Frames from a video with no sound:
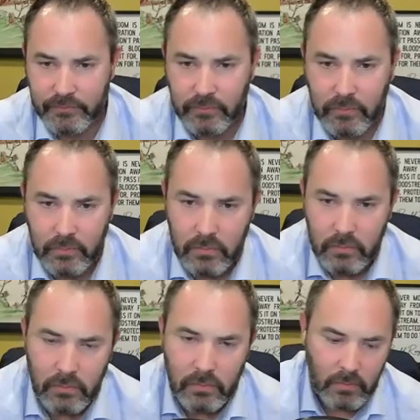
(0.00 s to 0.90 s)

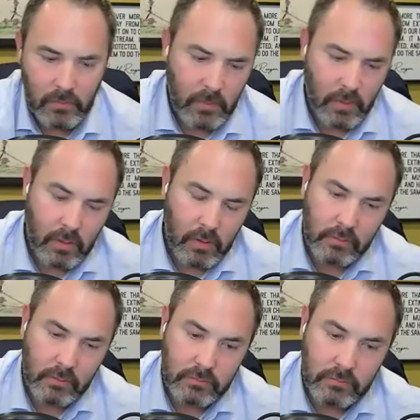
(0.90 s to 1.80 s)

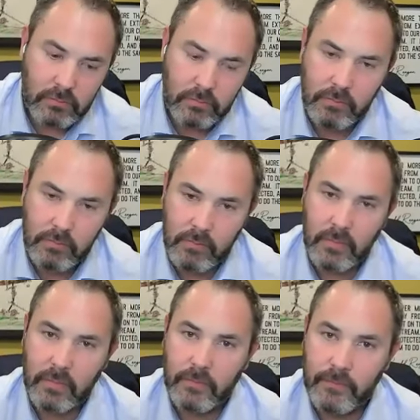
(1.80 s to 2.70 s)

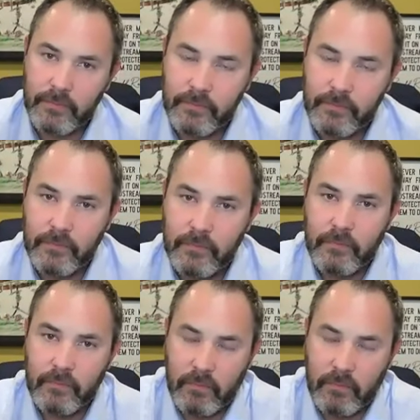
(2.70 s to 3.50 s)
The person shown says nothing.